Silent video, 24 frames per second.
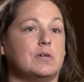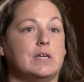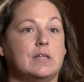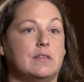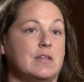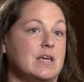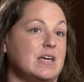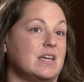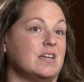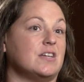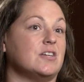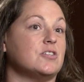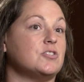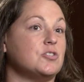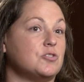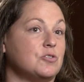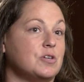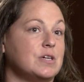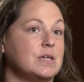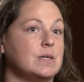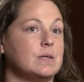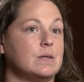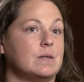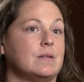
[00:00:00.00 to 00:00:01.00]
in the
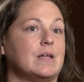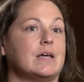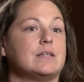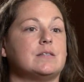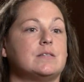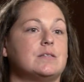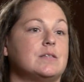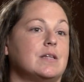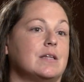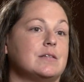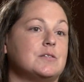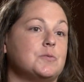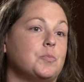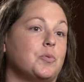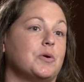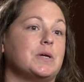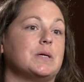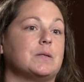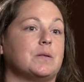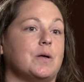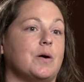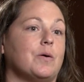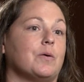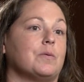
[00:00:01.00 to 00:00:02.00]
industry, and that's
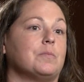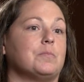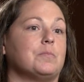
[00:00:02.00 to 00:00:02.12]
pretty low.